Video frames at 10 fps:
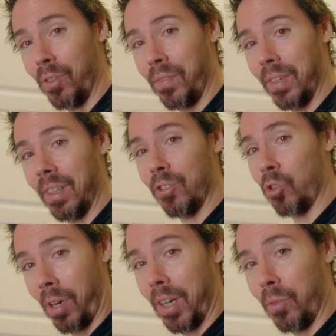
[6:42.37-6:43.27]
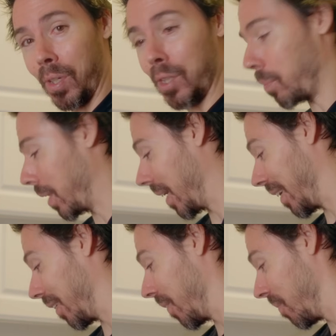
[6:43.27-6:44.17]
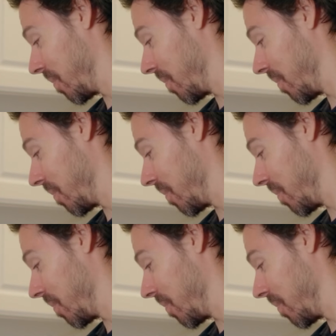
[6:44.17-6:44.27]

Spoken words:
Don't even try to explain